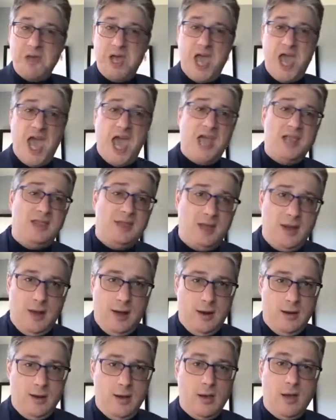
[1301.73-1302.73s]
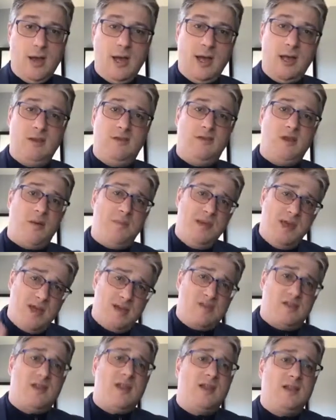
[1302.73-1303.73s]
ended it. And some he
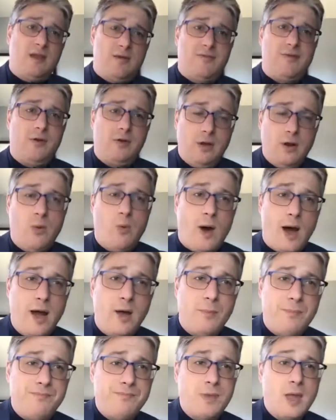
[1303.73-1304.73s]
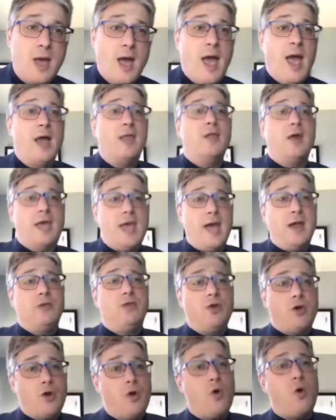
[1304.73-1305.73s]
extended for a little while. And again,
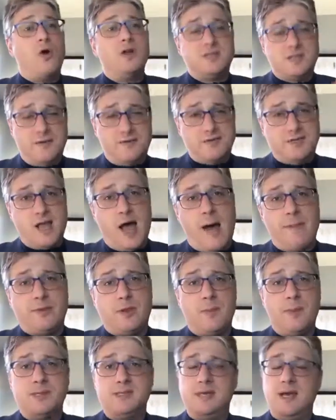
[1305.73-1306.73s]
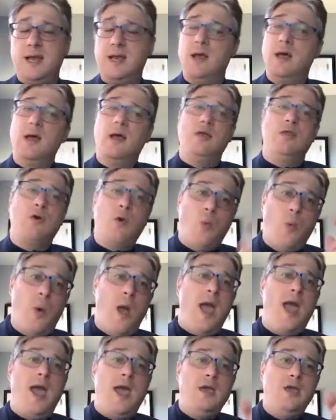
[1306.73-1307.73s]
the courts have stopped him and said, the
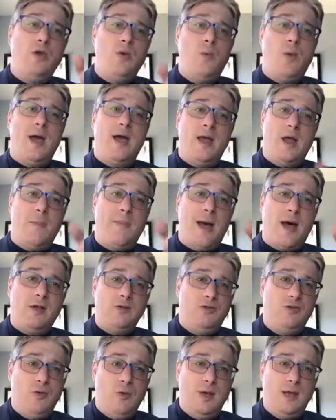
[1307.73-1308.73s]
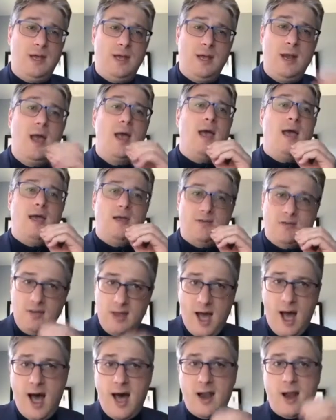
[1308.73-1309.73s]
way you went about doing it is
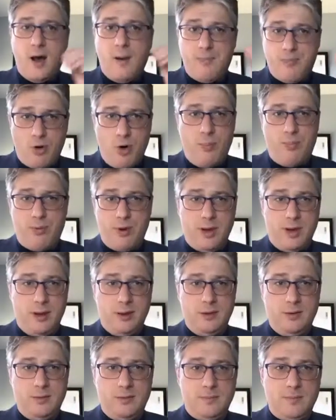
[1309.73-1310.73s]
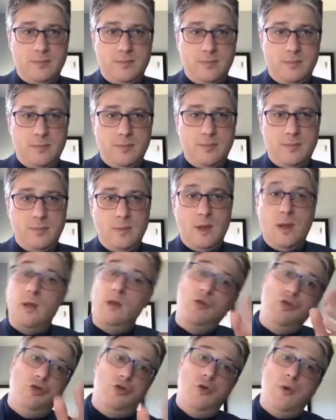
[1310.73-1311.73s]
not appropriate.
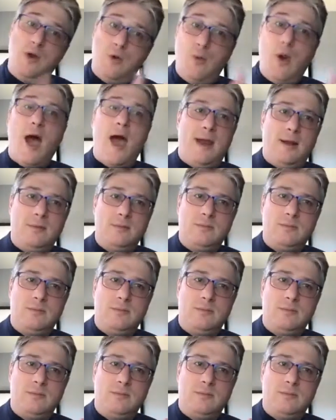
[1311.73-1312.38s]
Do it right.